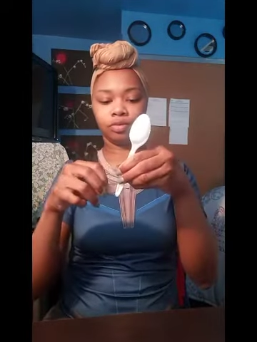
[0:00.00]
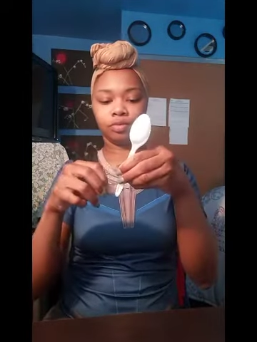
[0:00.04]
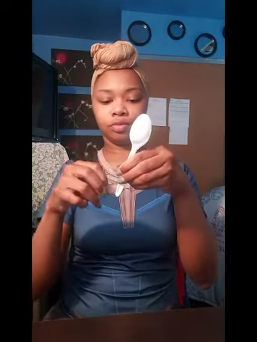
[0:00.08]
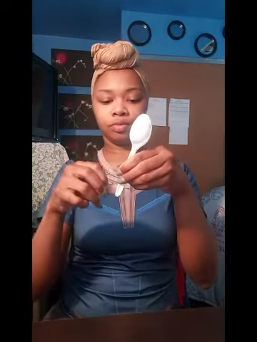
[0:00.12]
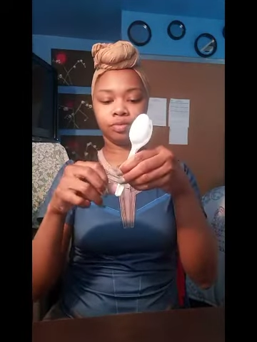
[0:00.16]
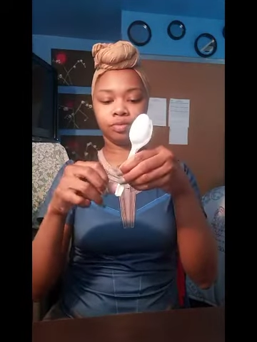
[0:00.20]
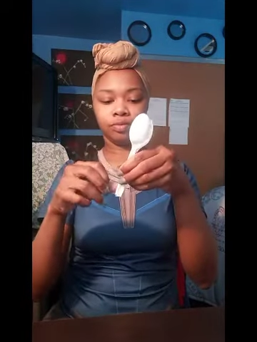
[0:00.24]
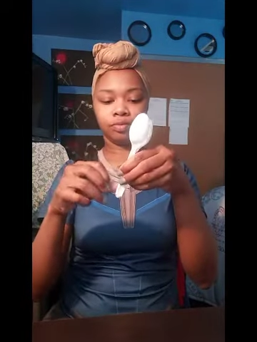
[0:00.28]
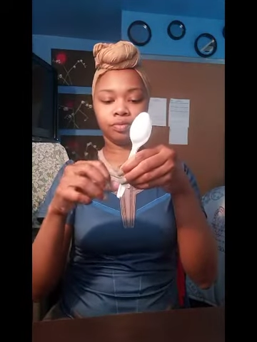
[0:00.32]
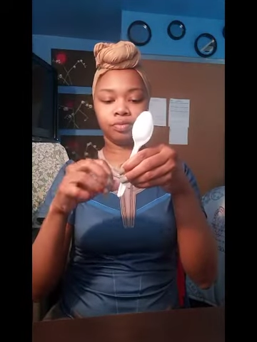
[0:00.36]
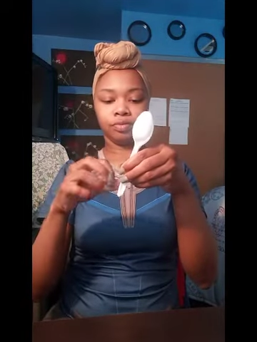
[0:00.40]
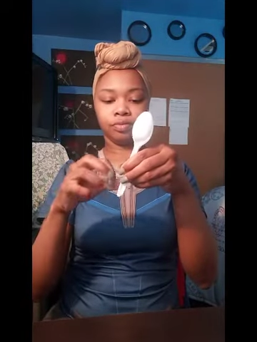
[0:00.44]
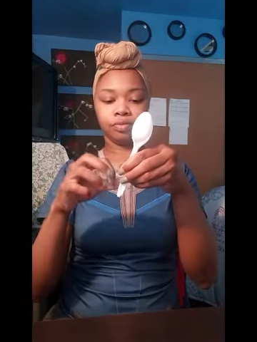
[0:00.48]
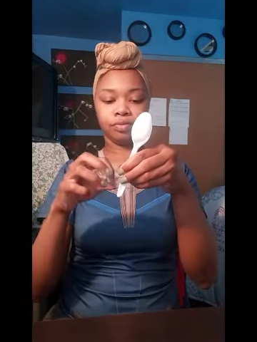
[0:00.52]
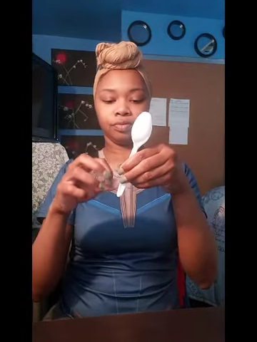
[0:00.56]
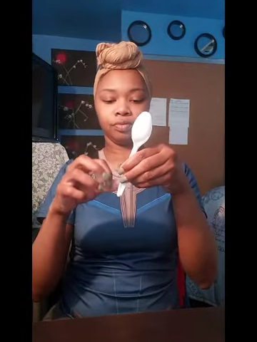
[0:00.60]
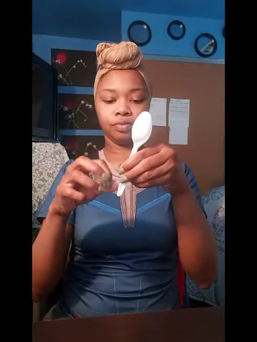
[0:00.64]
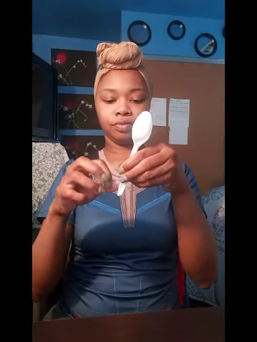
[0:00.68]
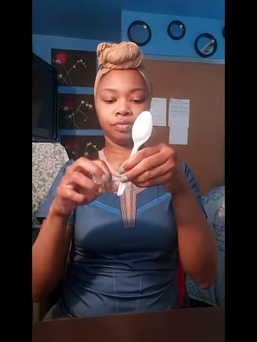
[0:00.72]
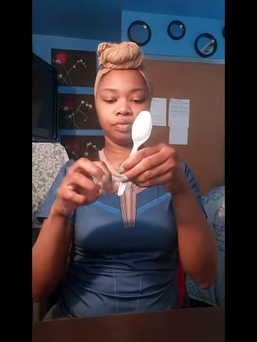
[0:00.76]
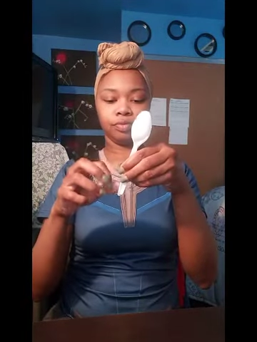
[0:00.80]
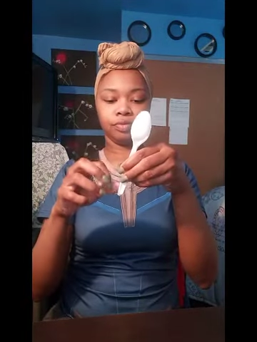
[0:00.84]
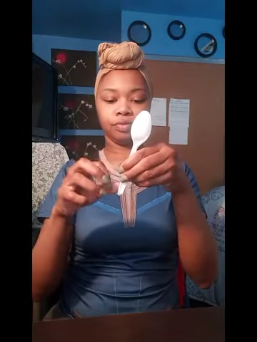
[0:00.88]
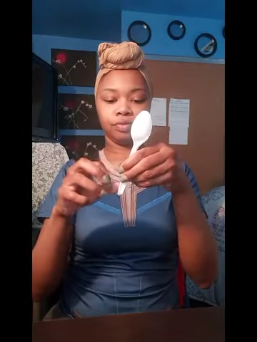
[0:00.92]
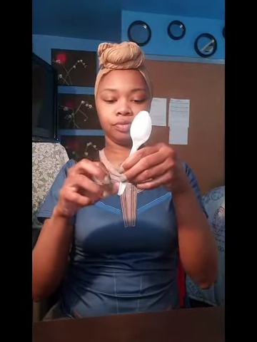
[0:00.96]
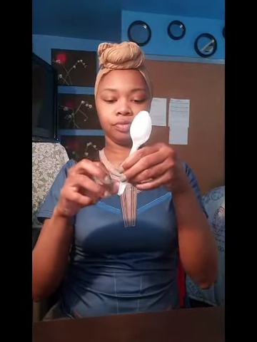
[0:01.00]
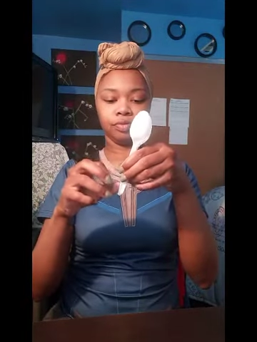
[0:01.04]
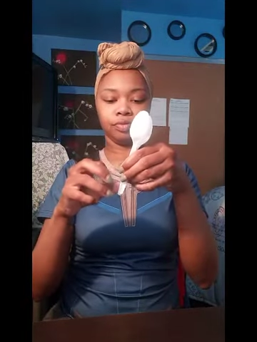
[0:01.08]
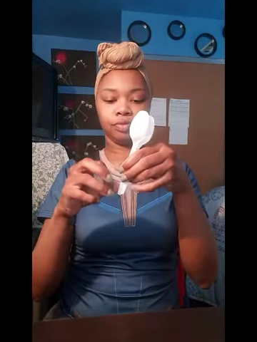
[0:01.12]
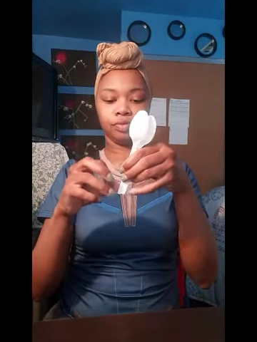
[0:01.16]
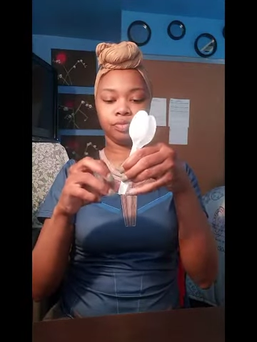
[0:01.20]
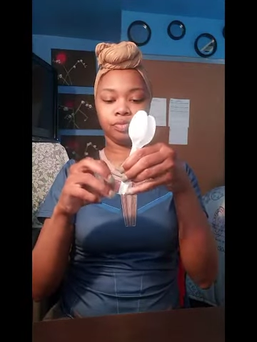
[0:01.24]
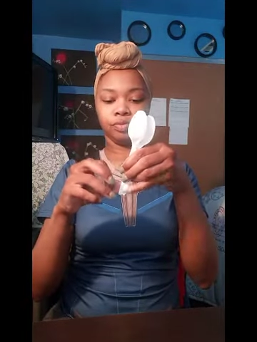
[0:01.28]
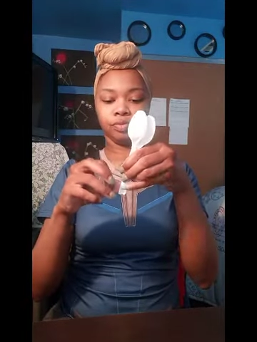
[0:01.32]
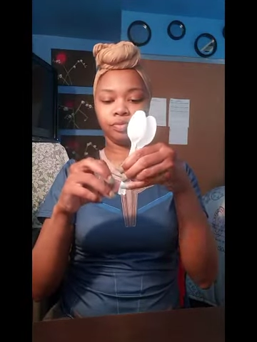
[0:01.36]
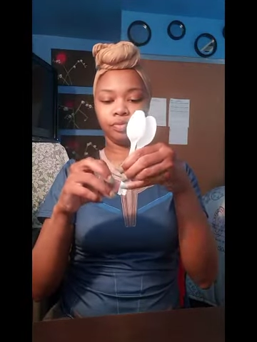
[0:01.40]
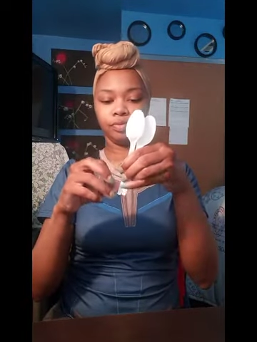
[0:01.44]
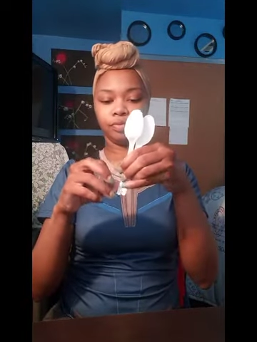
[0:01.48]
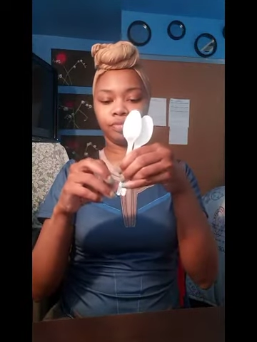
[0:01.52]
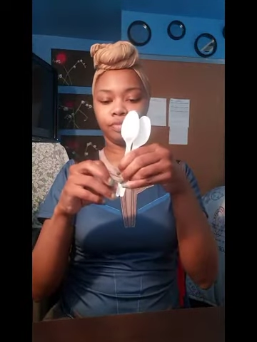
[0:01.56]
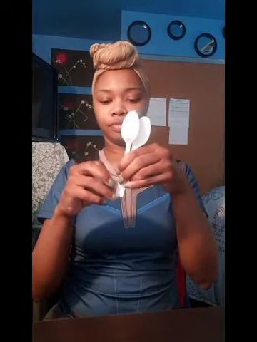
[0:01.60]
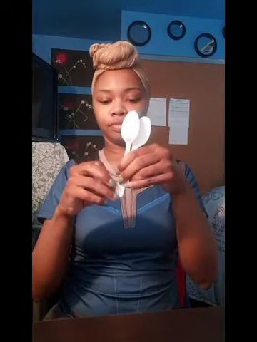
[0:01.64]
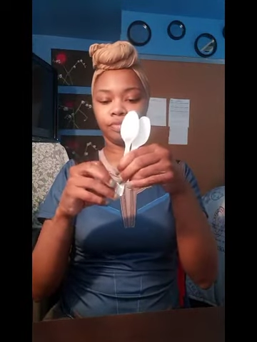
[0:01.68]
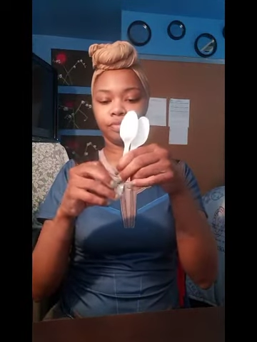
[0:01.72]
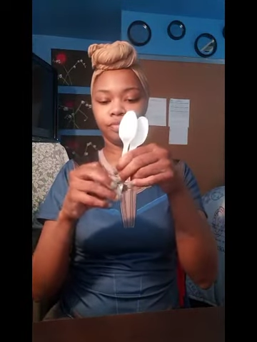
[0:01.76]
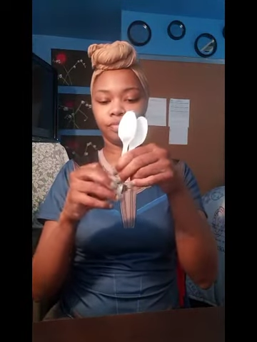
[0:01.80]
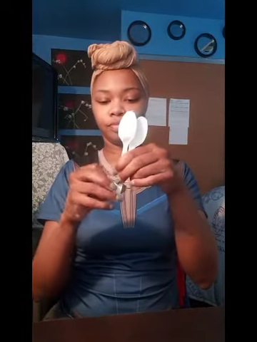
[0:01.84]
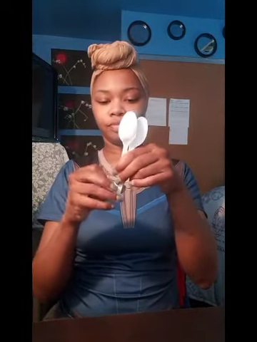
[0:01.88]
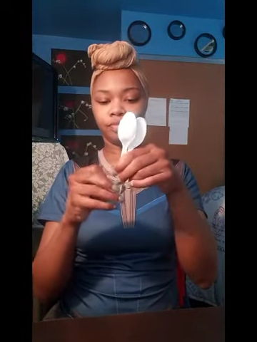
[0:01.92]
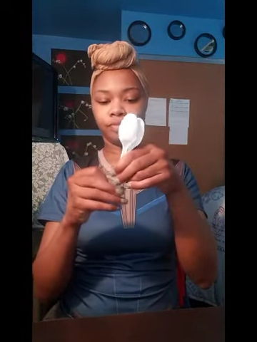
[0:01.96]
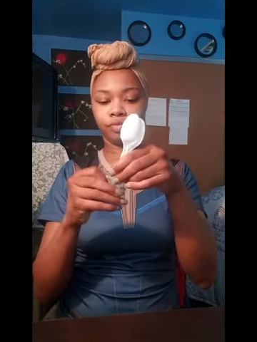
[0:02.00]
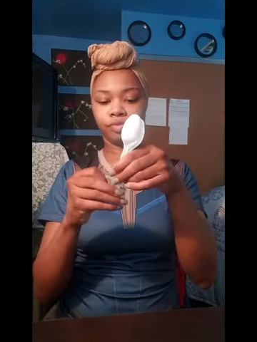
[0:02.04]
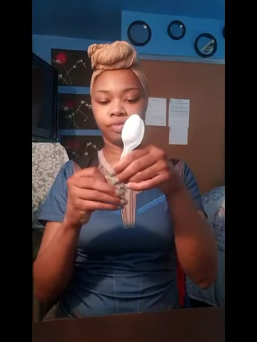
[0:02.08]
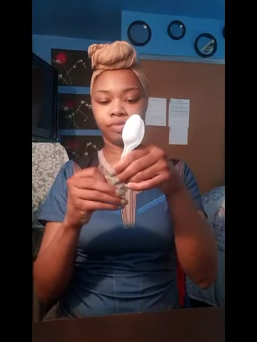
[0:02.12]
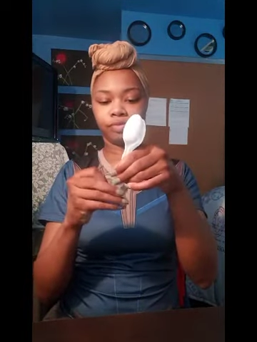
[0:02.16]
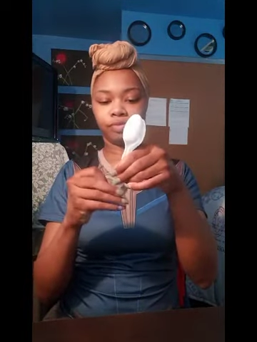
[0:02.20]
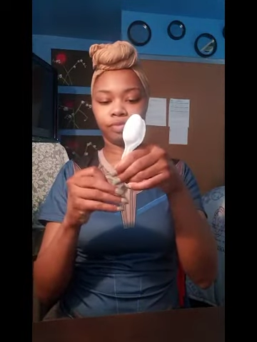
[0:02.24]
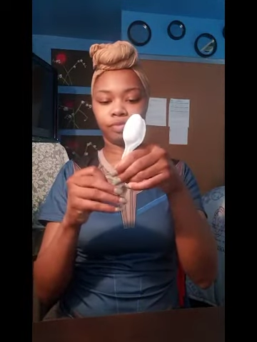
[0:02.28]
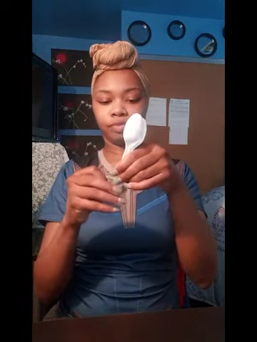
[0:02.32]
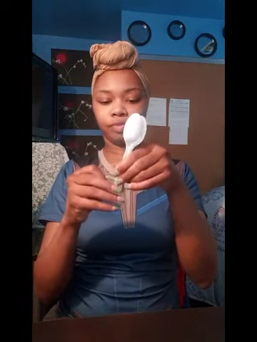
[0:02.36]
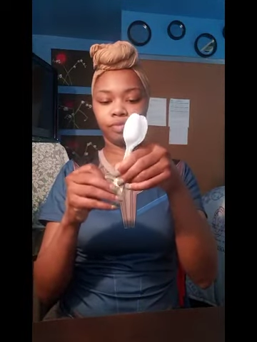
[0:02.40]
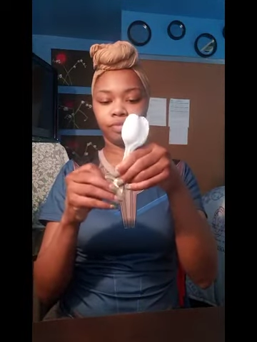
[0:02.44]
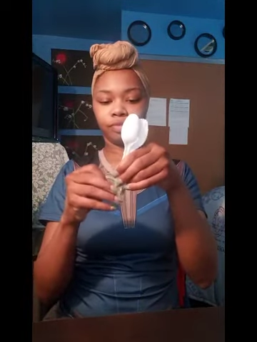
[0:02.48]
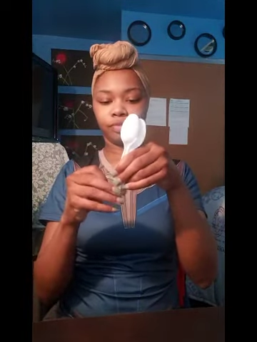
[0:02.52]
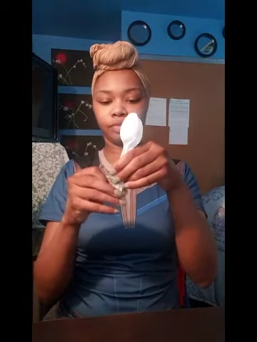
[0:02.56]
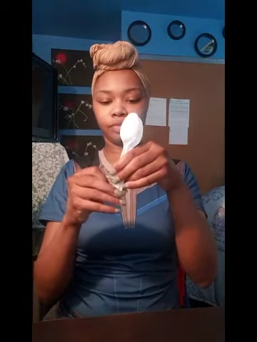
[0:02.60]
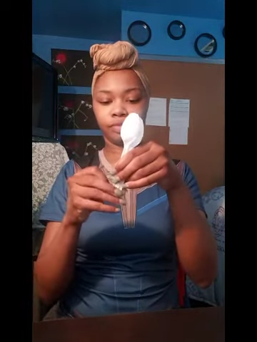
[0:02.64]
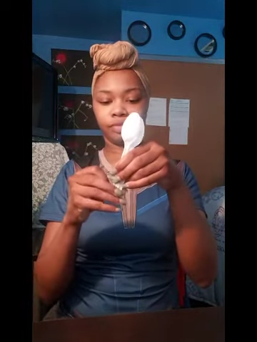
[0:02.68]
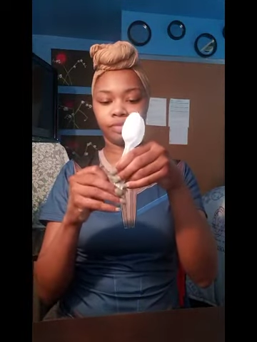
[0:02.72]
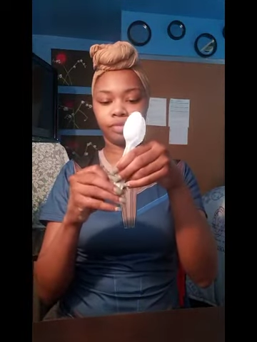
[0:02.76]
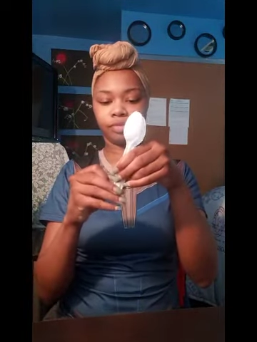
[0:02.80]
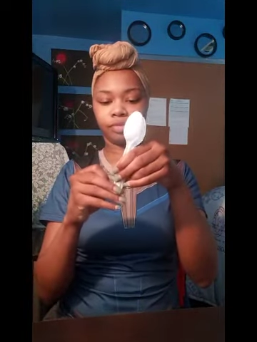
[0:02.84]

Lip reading: Nobody speaks.